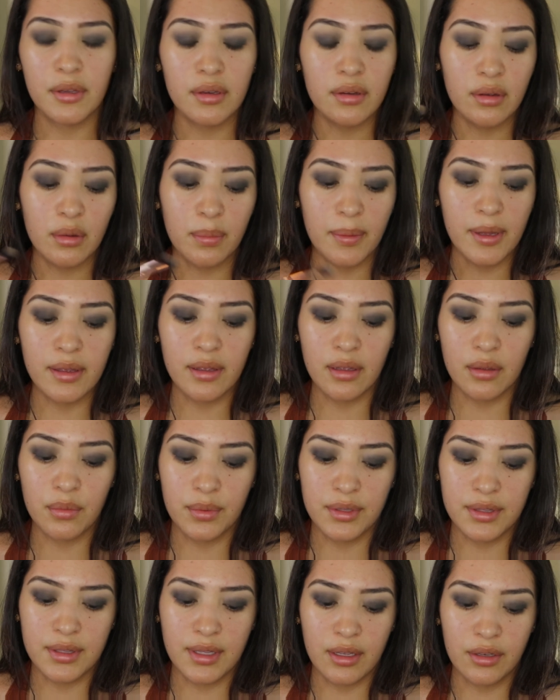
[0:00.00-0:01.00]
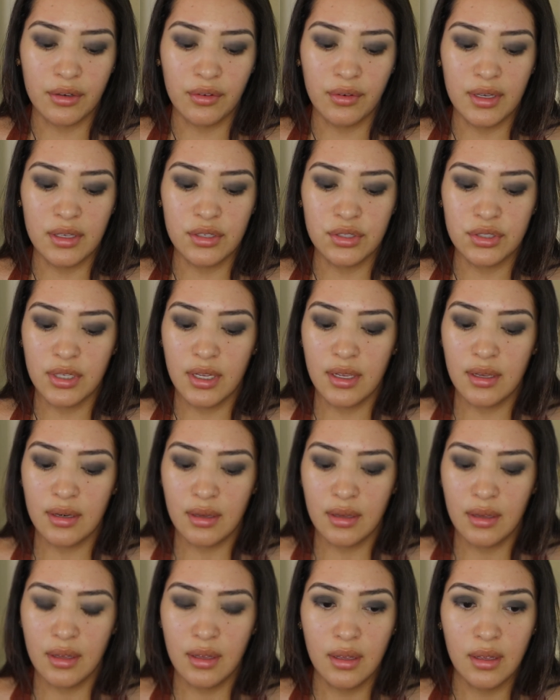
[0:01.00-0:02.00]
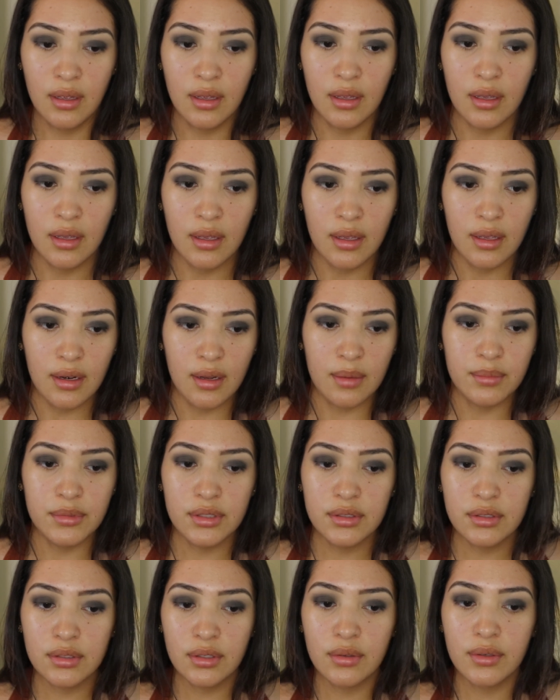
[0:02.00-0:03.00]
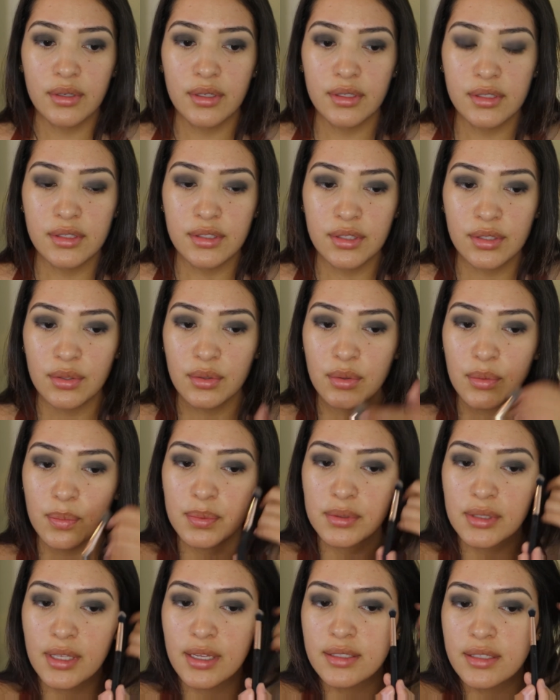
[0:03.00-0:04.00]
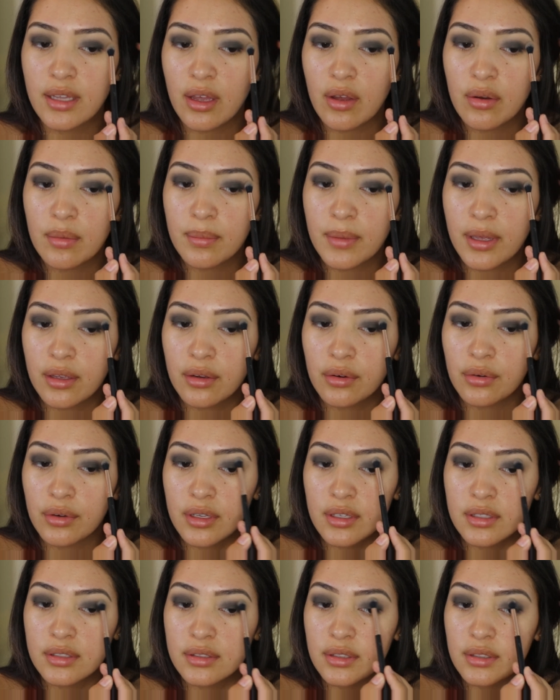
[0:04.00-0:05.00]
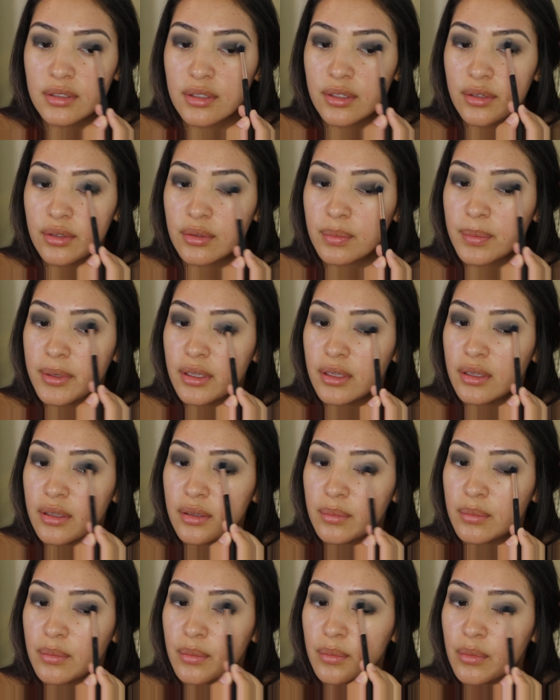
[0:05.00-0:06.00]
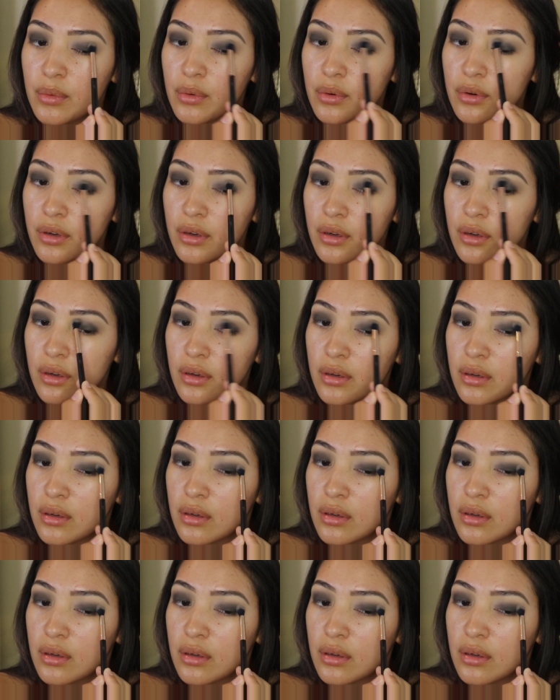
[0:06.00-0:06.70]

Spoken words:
gonna go back in with that gray shade, and I'm just going to blend out my crease a little bit more,